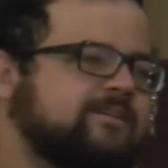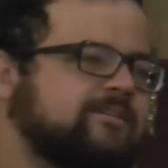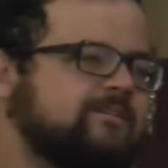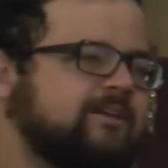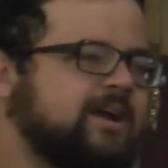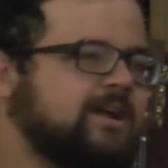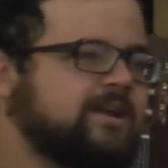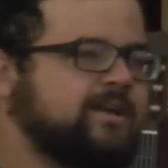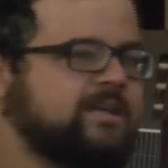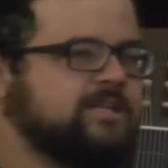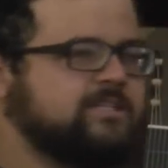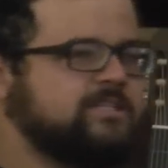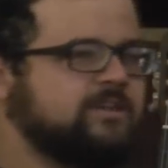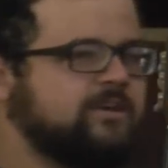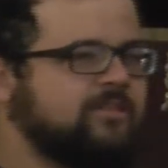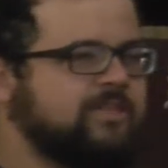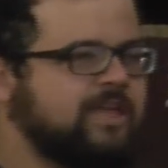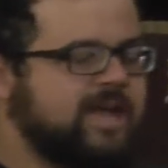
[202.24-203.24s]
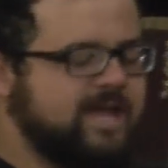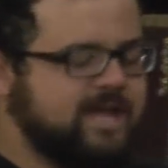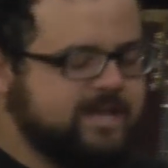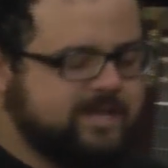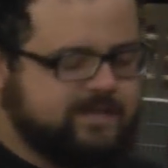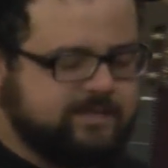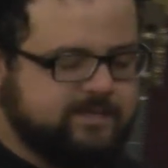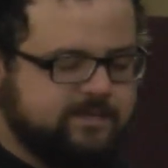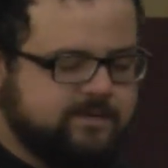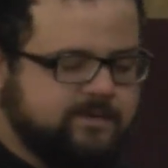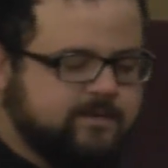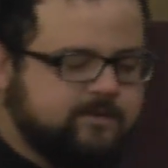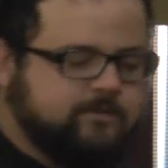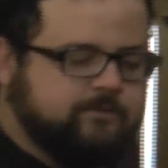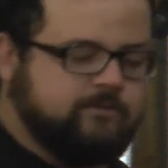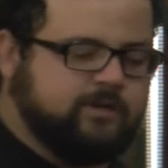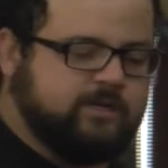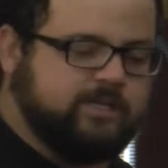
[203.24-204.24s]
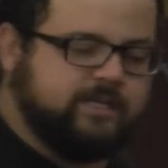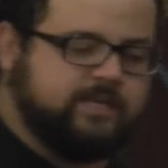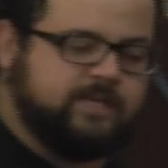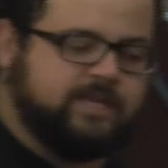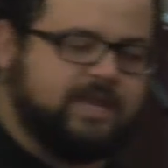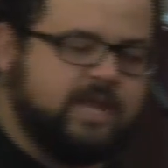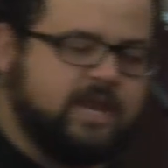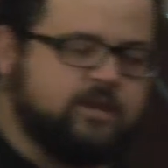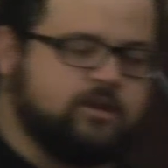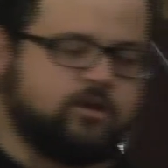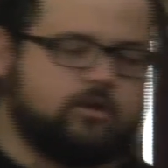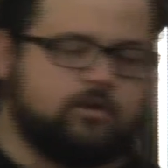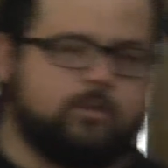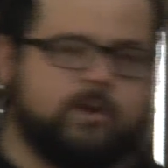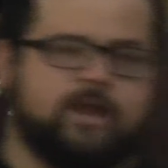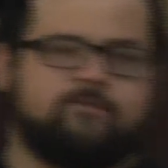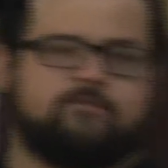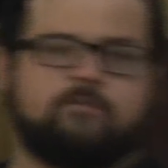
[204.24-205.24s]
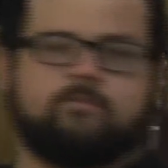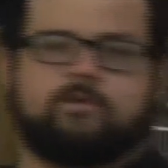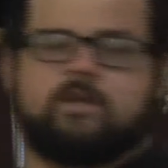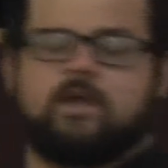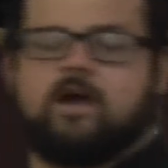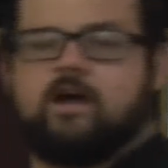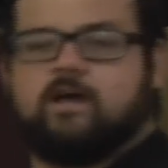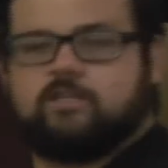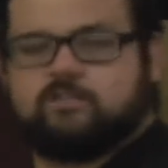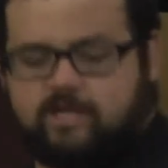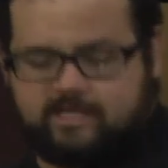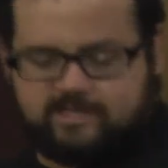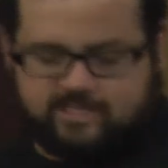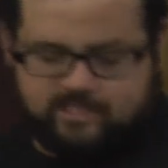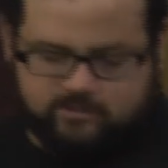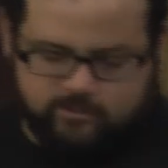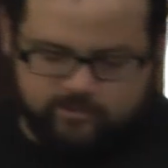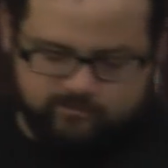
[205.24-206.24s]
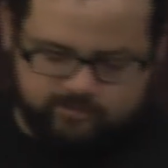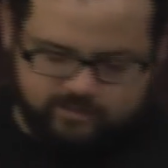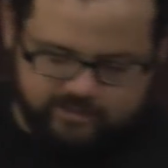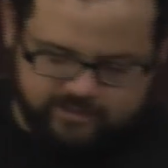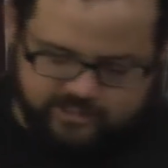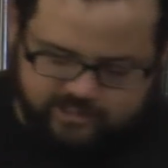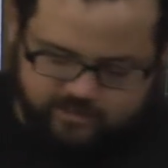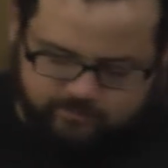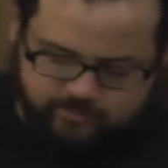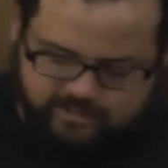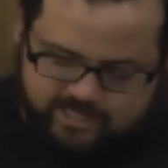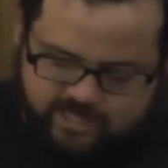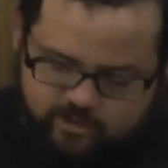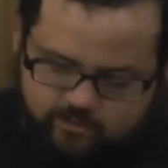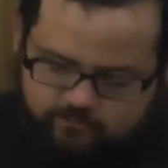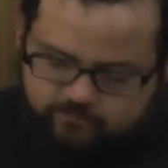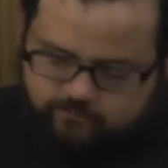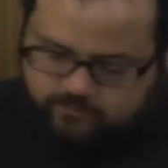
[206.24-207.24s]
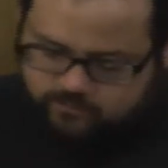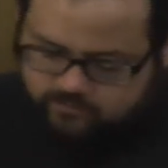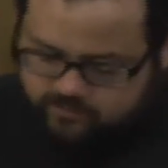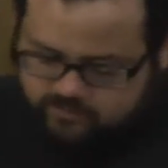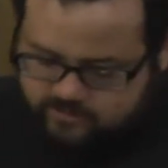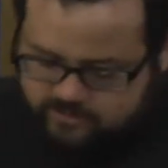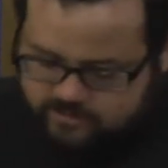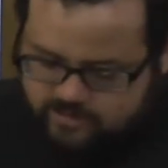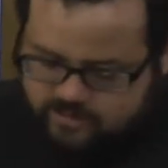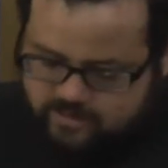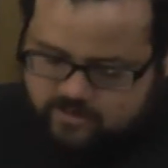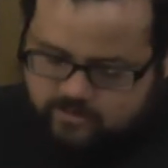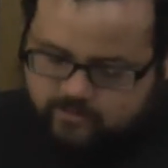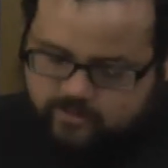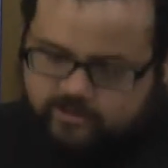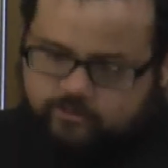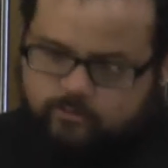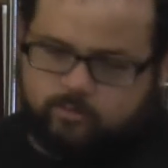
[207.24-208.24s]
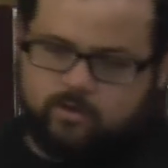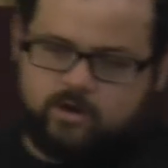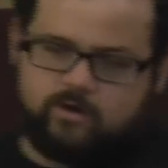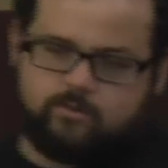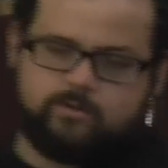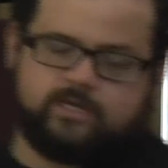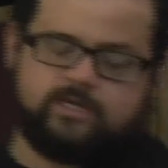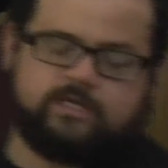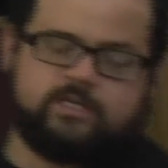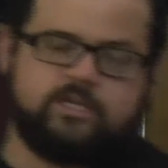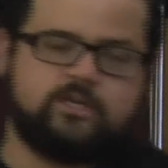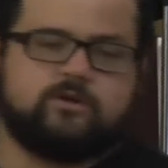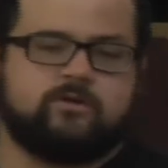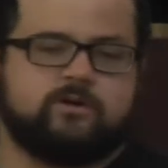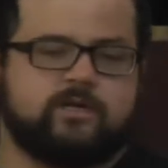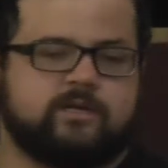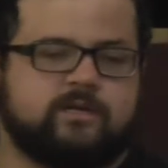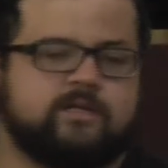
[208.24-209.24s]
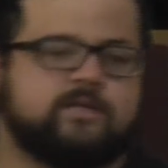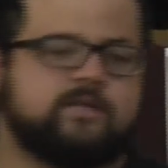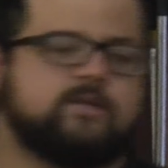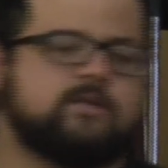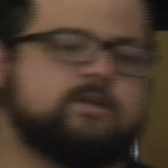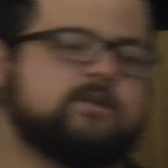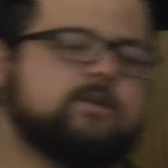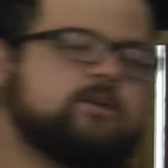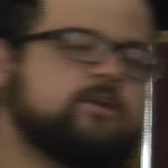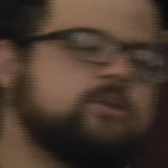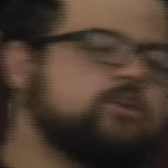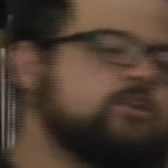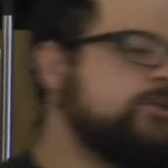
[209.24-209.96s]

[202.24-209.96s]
right? And so that really led her away from God. So I think we really need to be careful with what we do and who